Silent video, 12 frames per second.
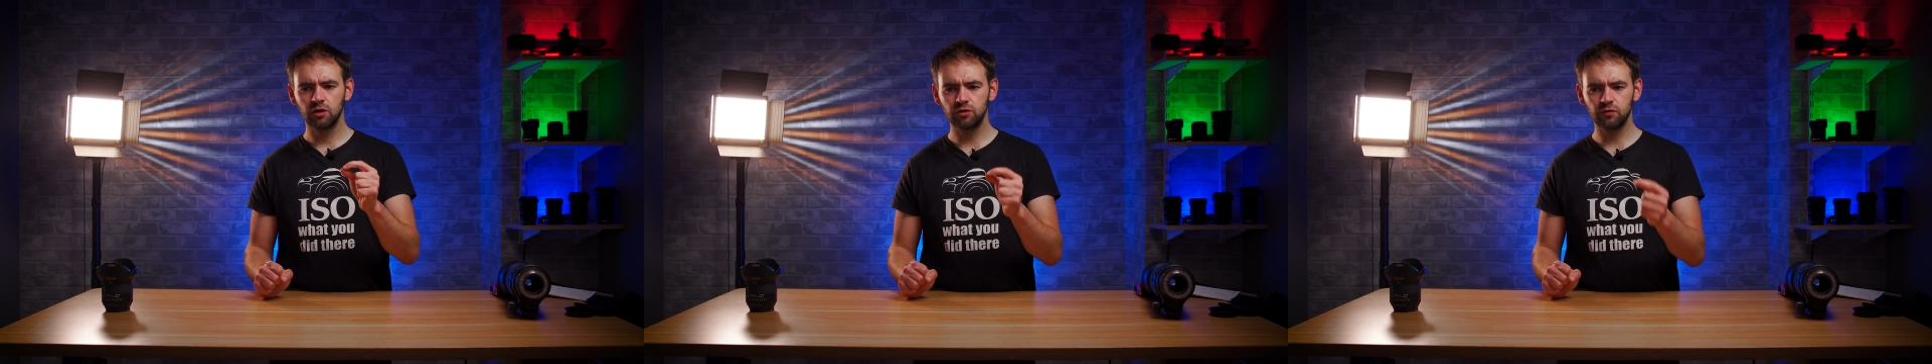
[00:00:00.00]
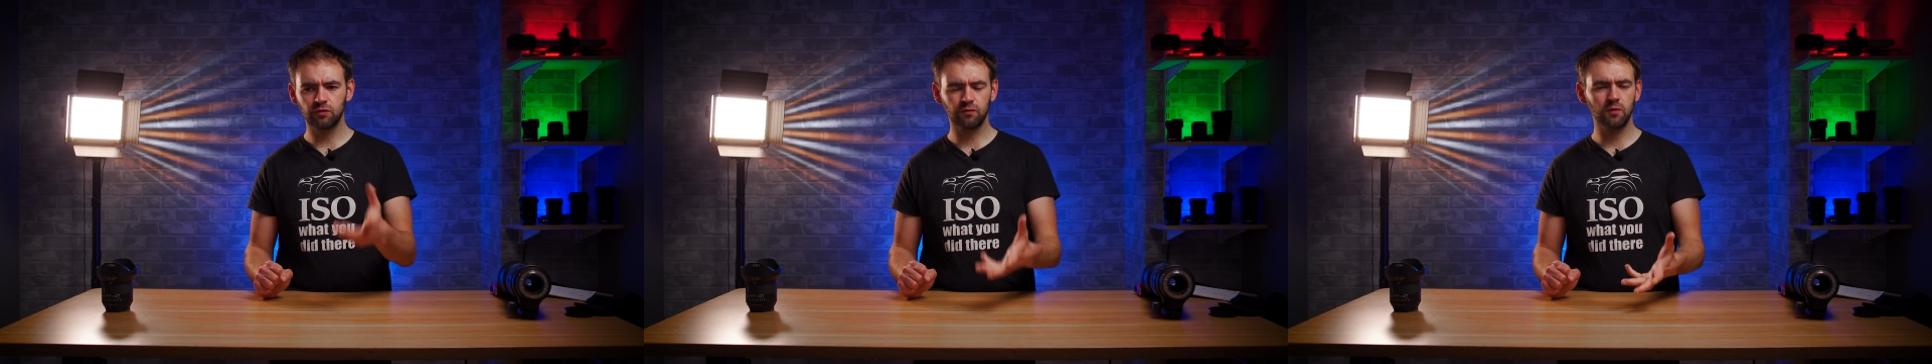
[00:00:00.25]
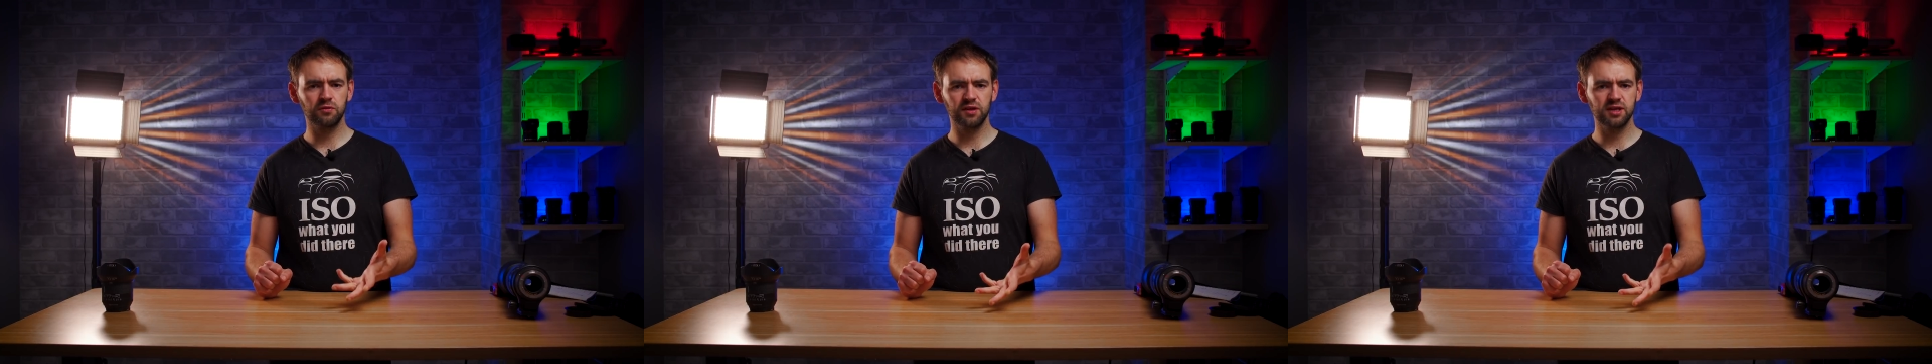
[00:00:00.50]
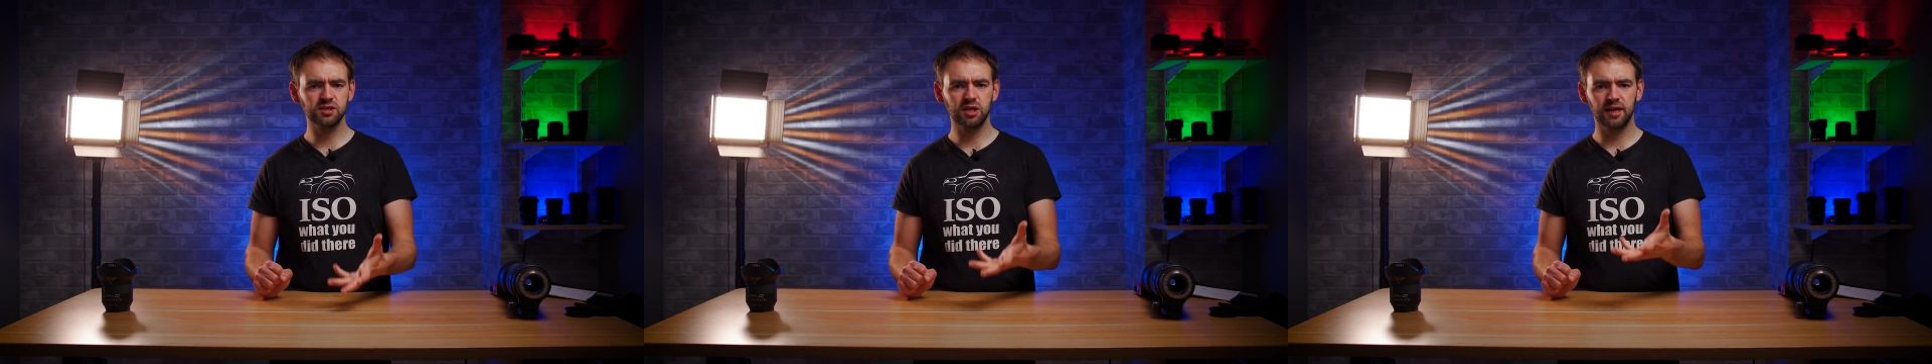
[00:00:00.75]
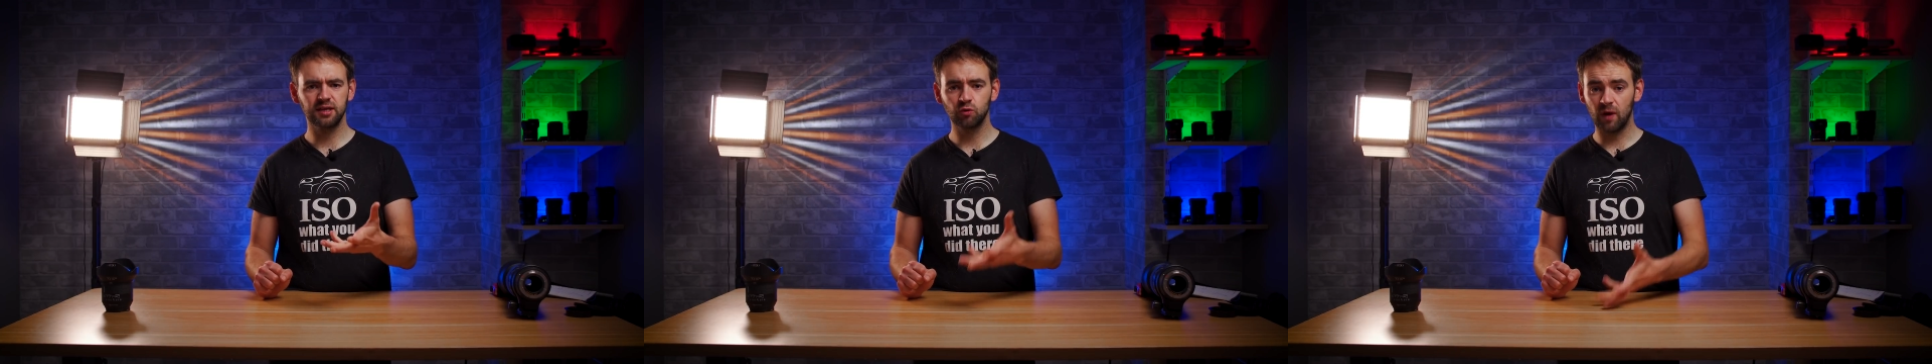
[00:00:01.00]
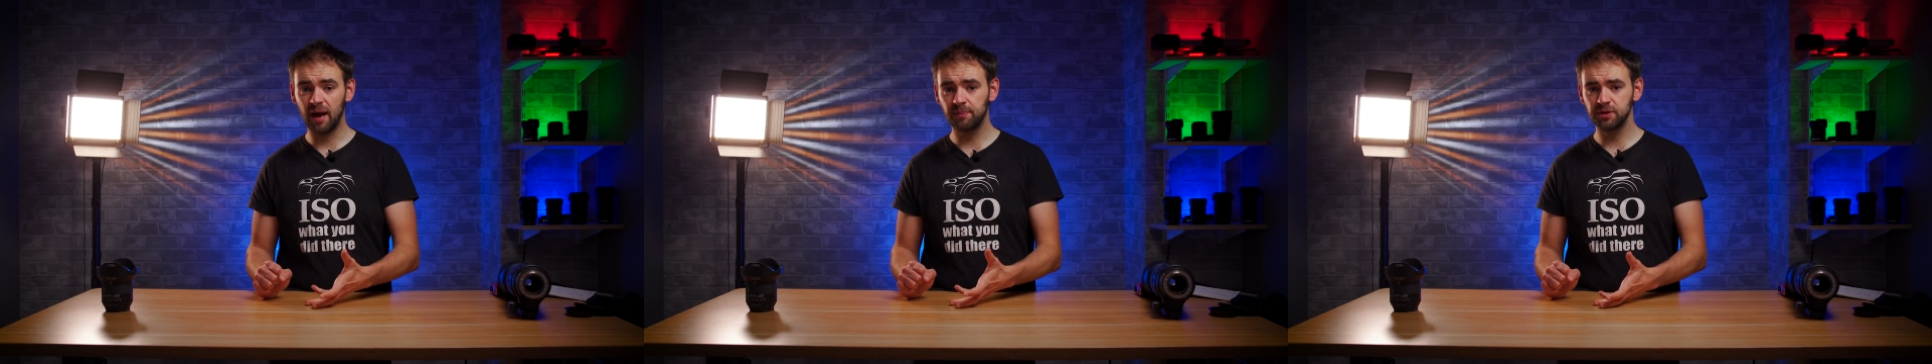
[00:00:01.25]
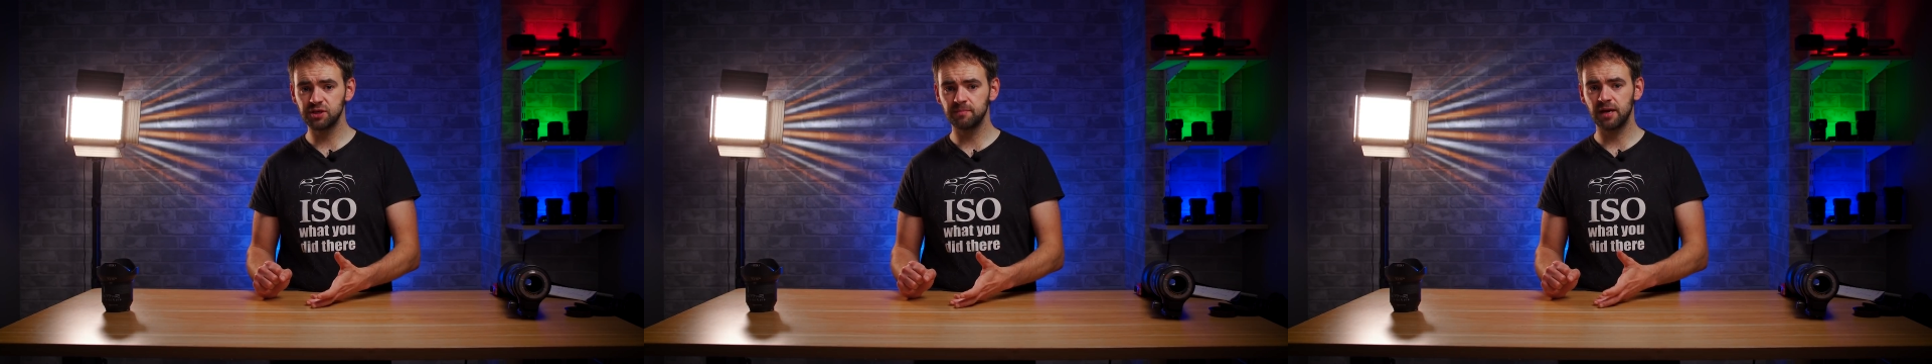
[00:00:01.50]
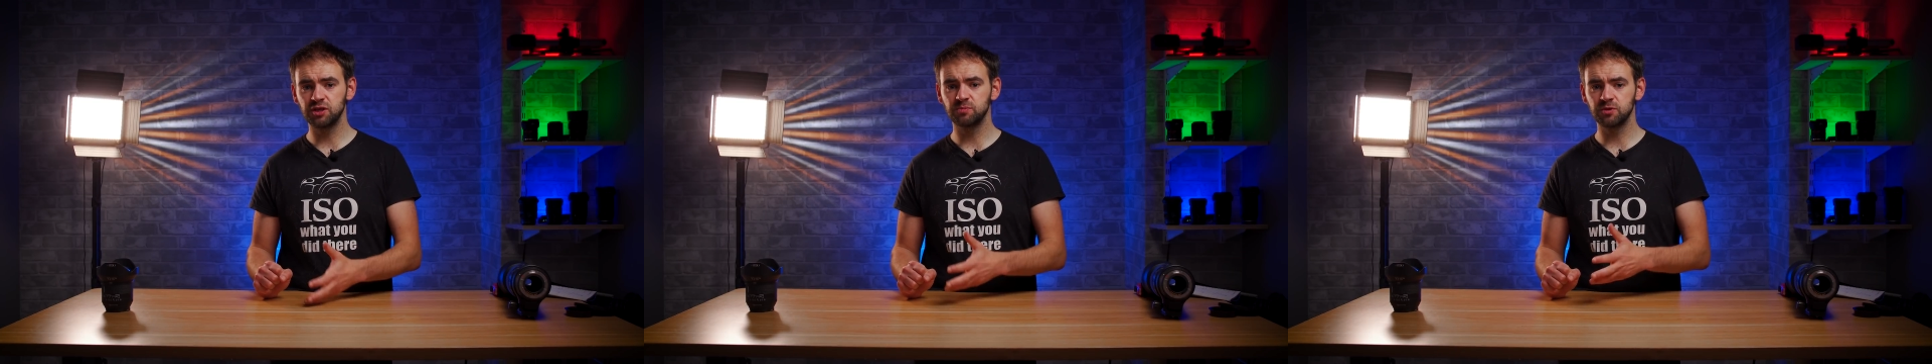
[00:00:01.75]
you throw things like your aperture
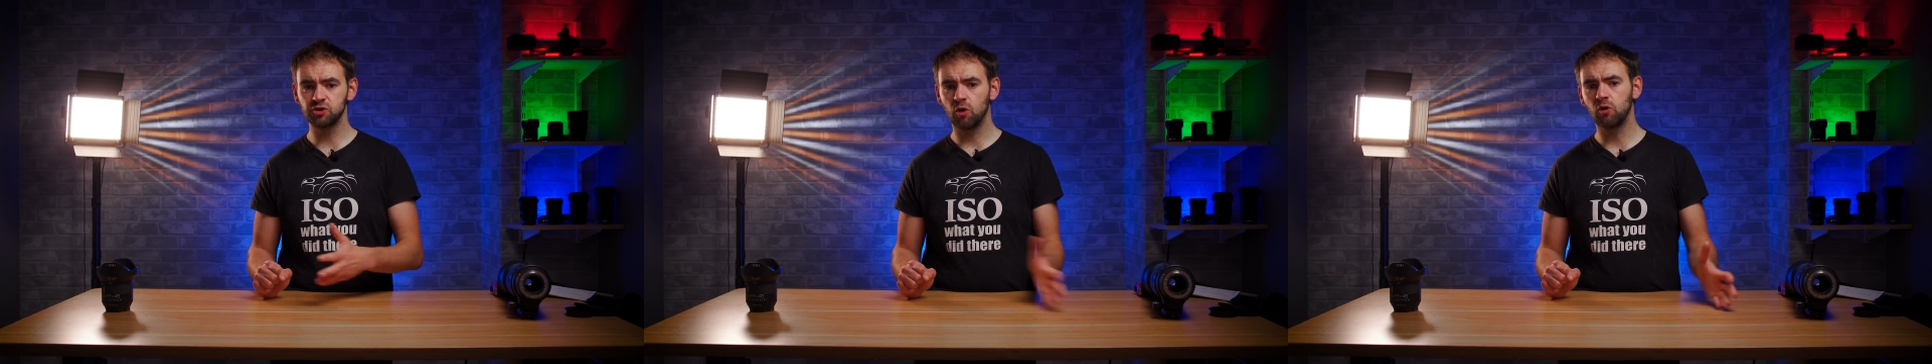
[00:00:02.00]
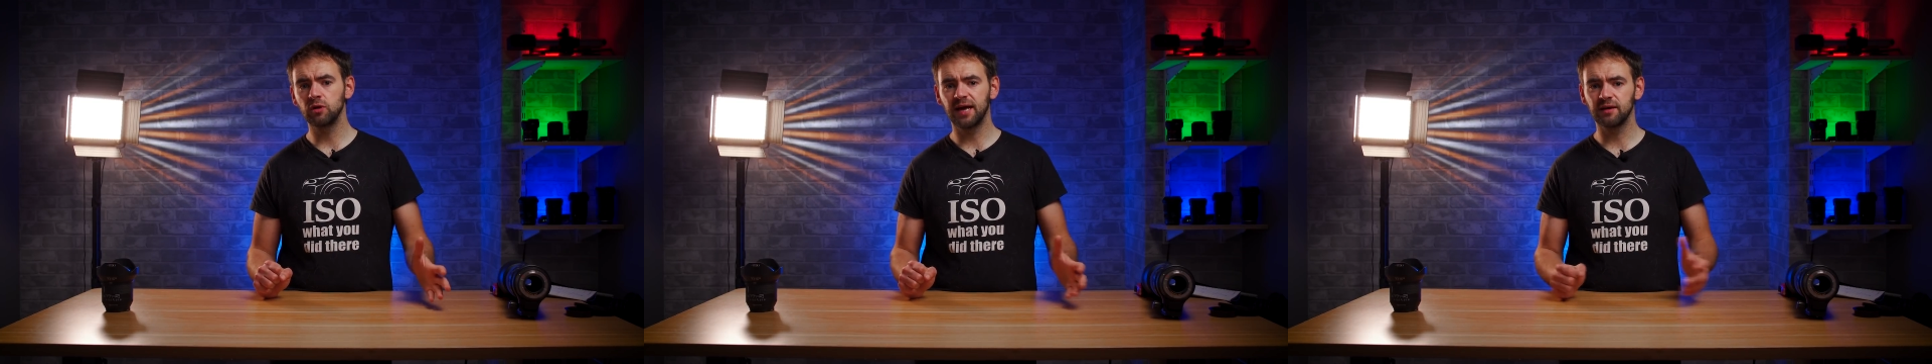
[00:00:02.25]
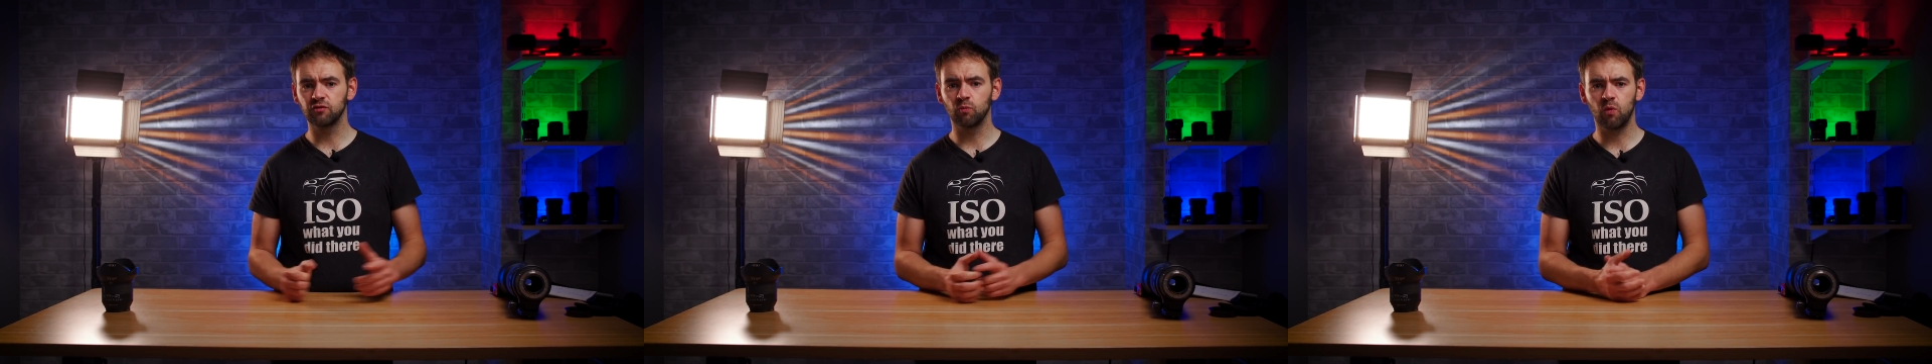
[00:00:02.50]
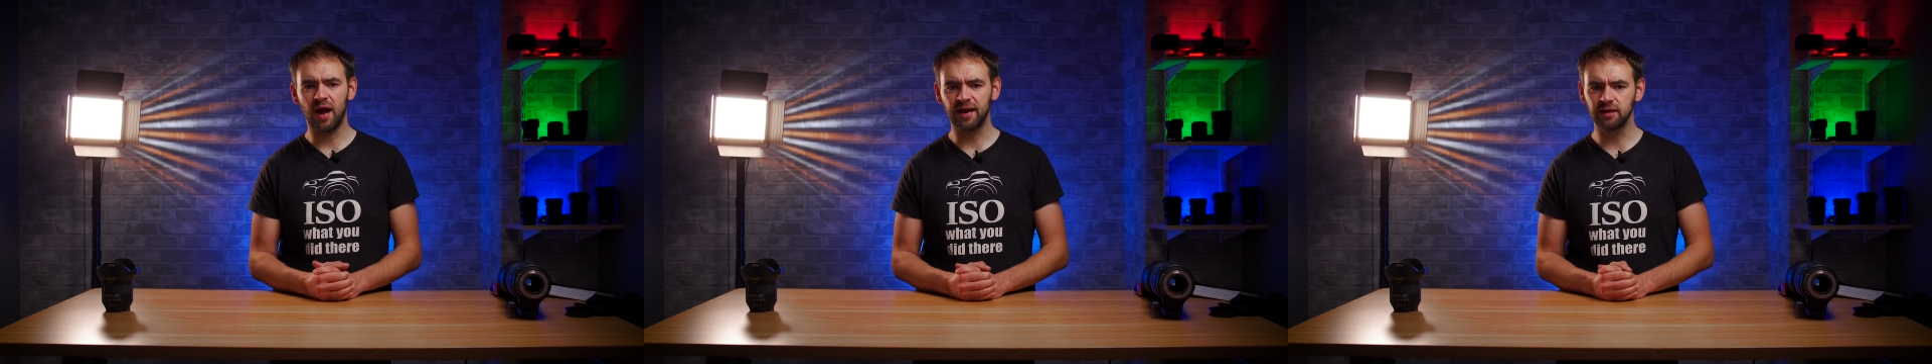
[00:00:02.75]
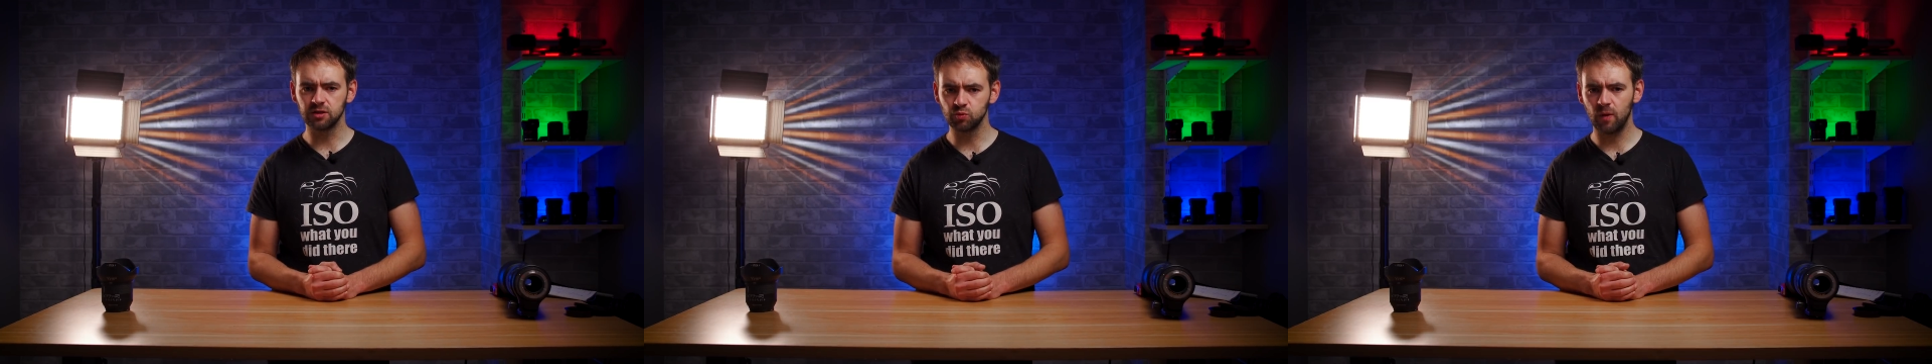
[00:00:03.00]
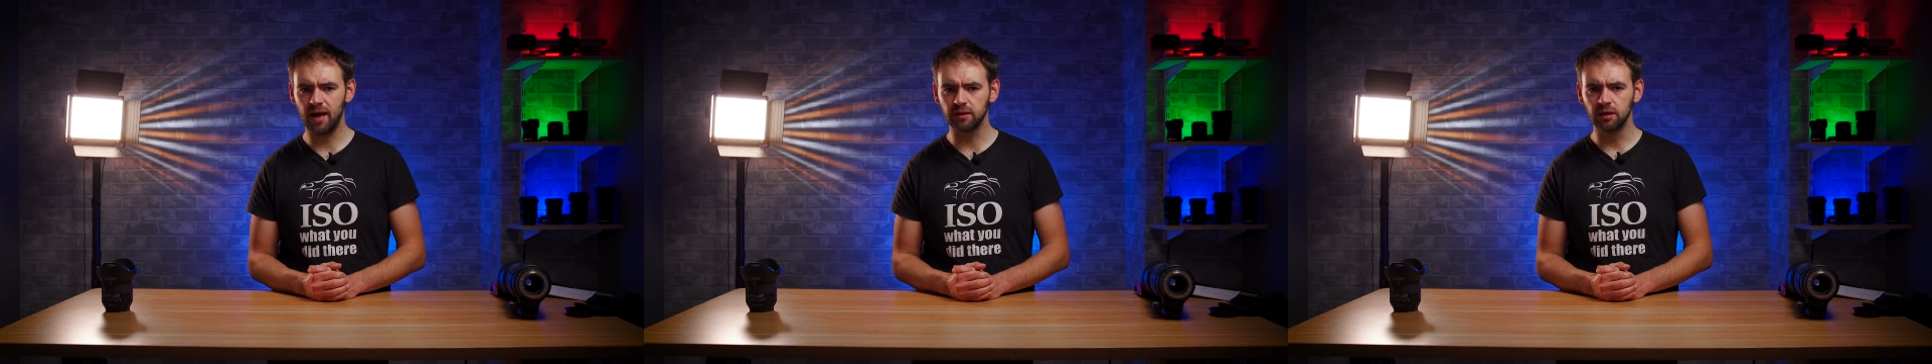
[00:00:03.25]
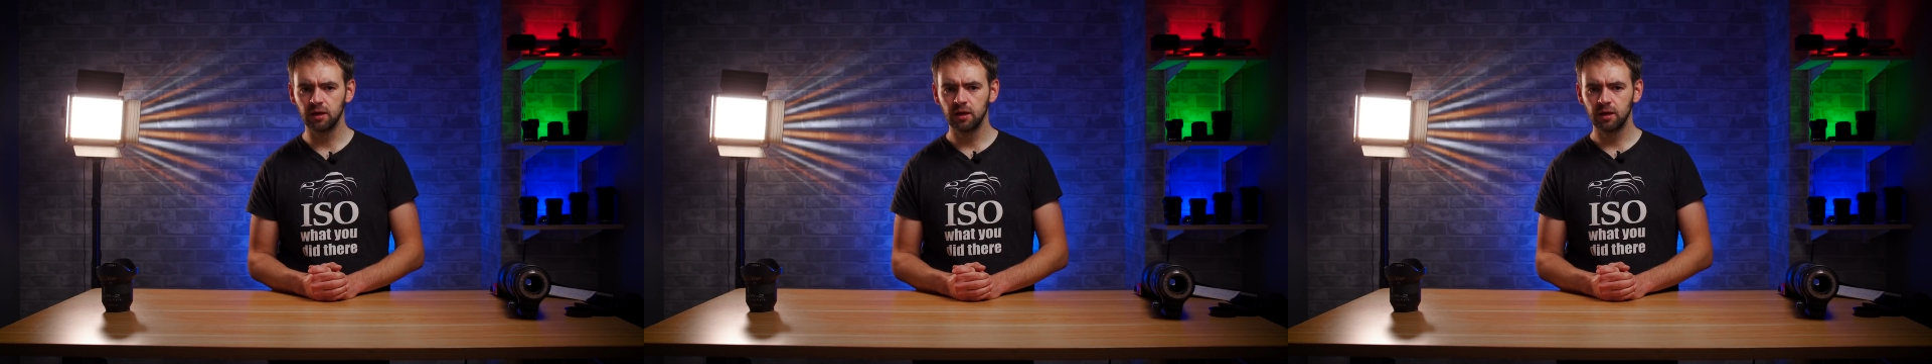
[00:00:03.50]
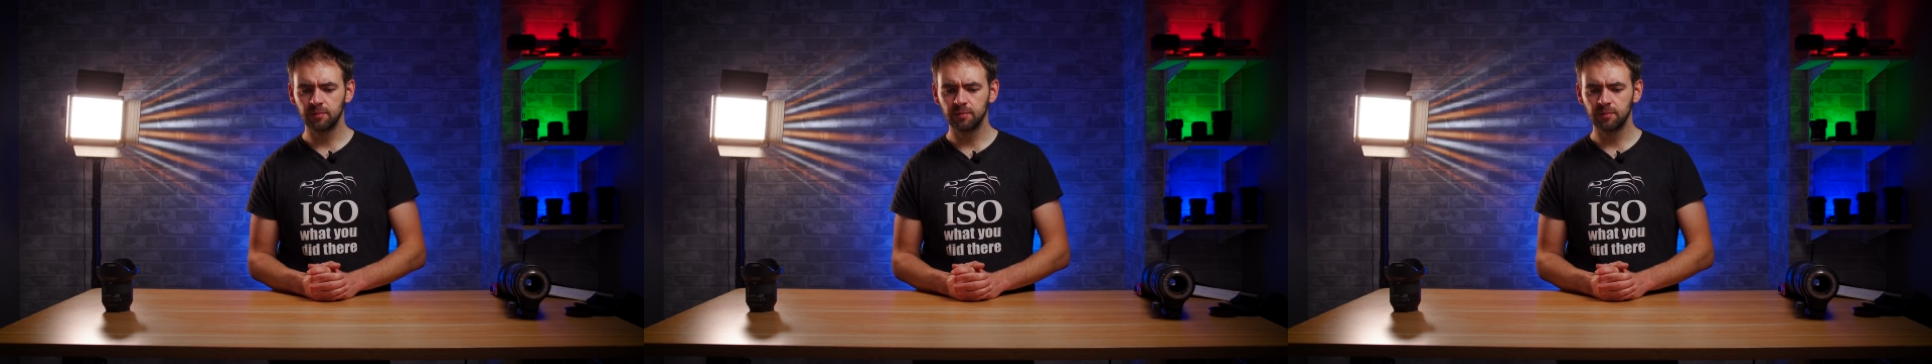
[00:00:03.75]
measurements all out of whack as well,